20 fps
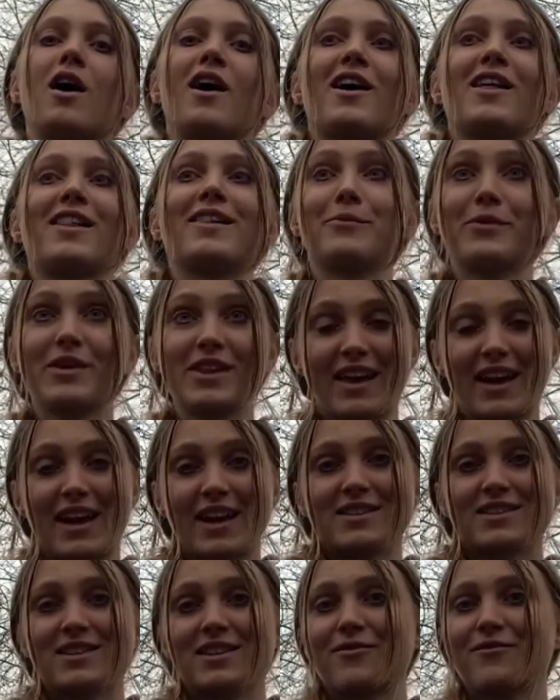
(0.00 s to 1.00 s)
We
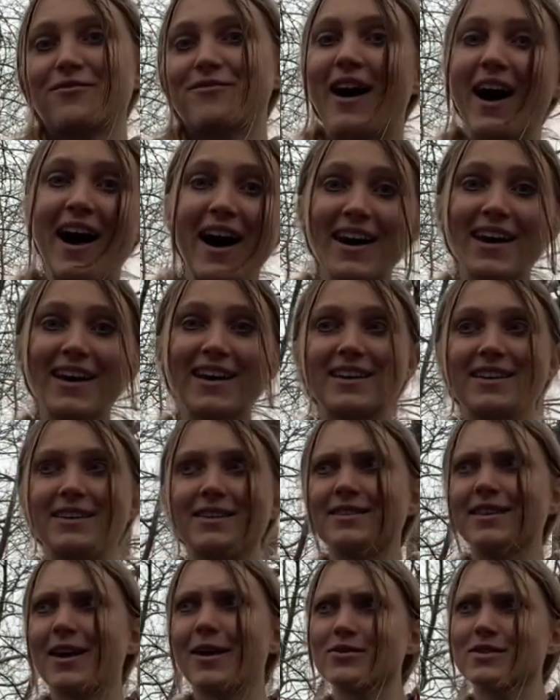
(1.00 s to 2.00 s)
landed fine.
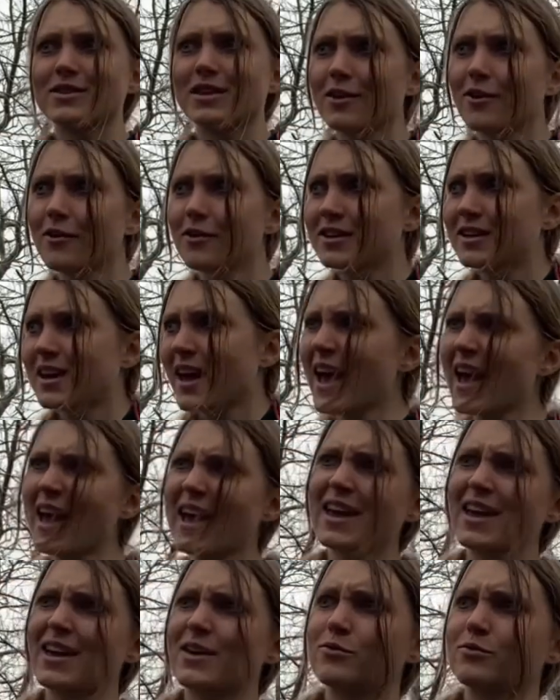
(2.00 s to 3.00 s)
I was like,
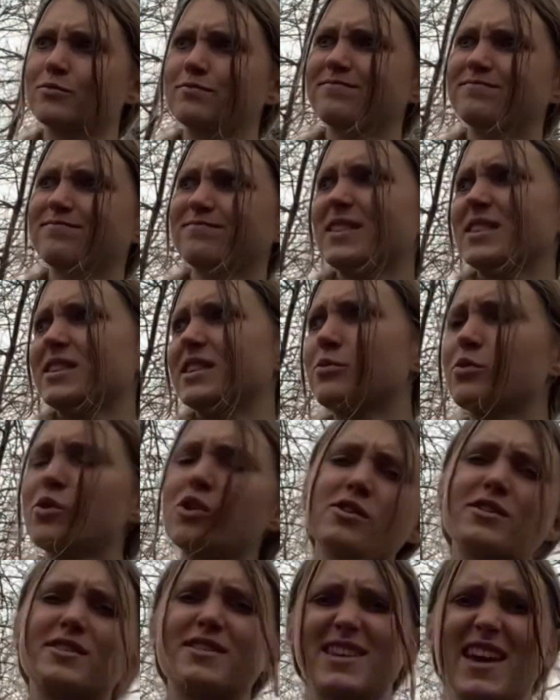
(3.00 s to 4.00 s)
okay, it
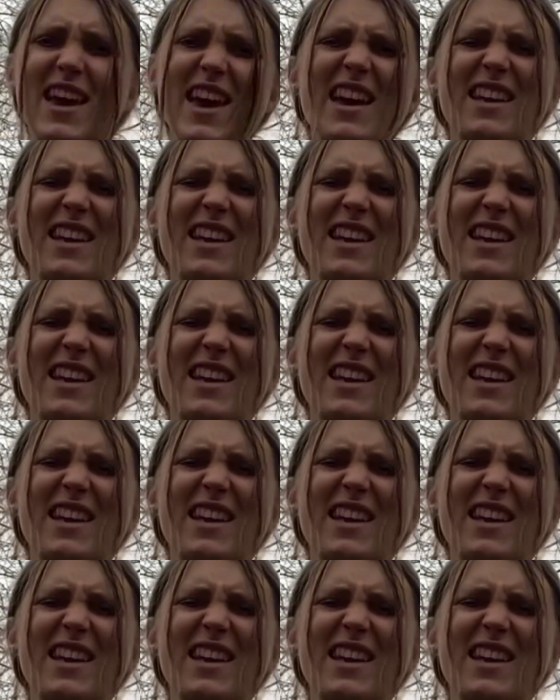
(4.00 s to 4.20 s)
won't take